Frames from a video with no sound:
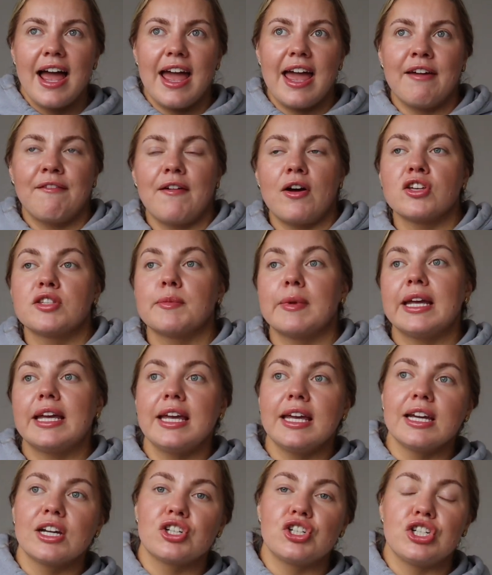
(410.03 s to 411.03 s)
if I was
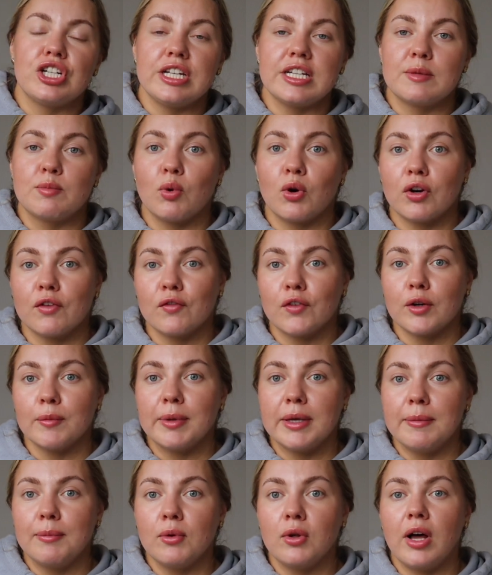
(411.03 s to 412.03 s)
making a cheese board for
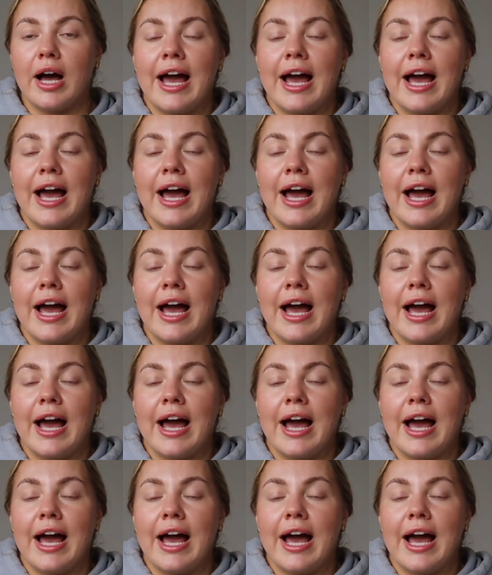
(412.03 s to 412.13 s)
people,